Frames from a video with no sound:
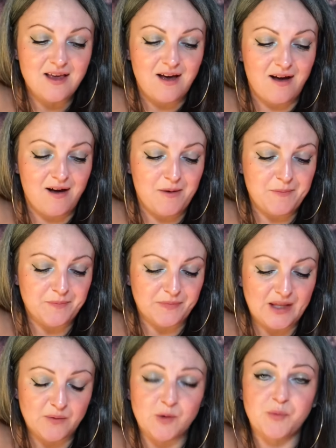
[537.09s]

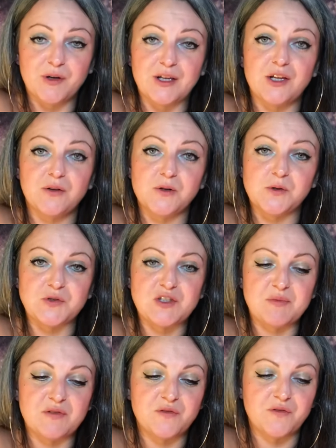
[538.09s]
that will bring you
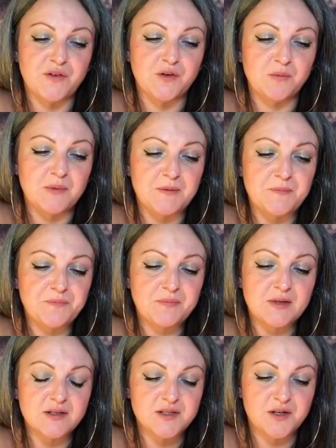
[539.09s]
ultimate fulfillment.
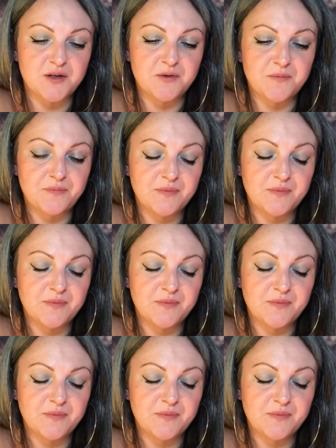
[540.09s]
So,